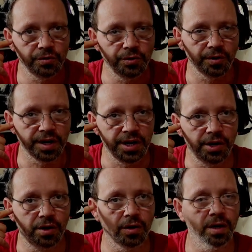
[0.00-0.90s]
to your
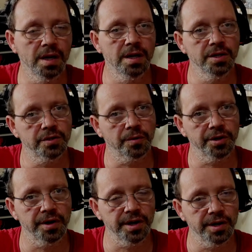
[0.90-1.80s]
ear, to
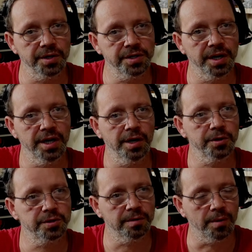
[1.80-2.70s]
where your ear
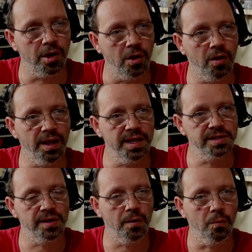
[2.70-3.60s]
hears them all
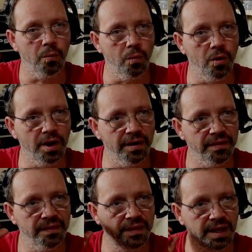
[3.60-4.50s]
as
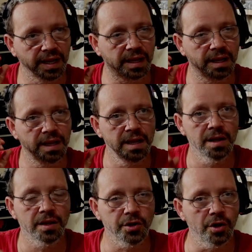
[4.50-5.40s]
one thing.
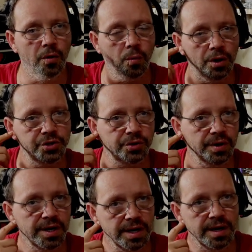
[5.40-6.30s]
You don't want
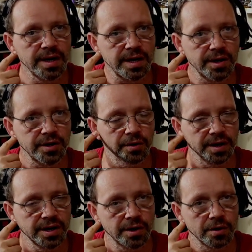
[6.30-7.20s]
your
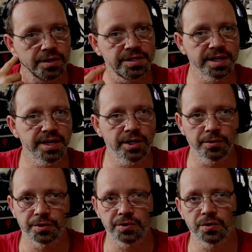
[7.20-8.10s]
ear to
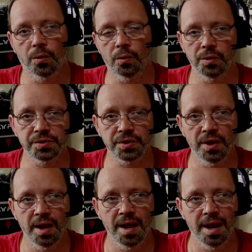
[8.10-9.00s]
hear the doors